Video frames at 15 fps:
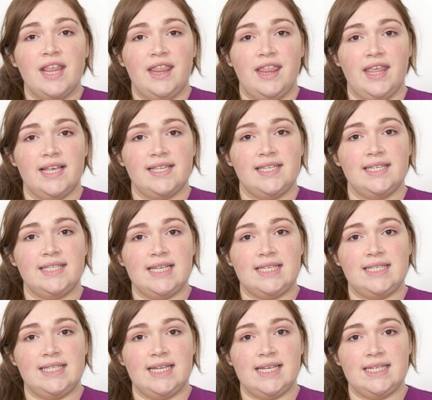This is a
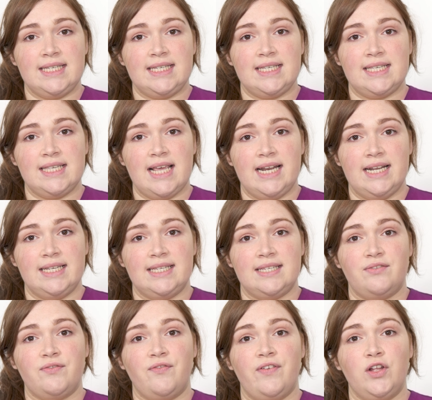cyst that
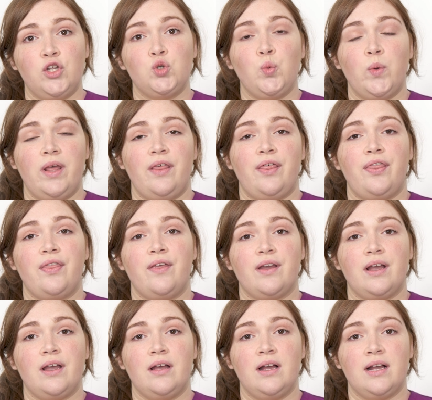is filled with
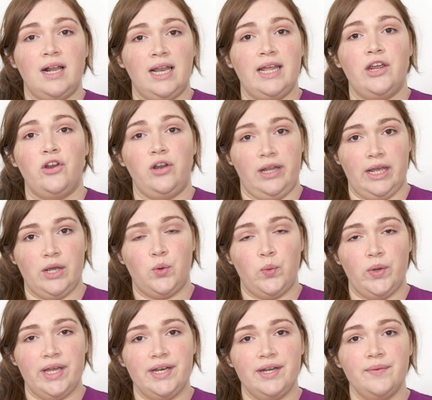a clear
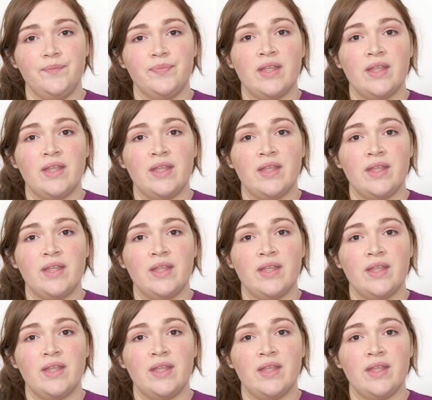liquid,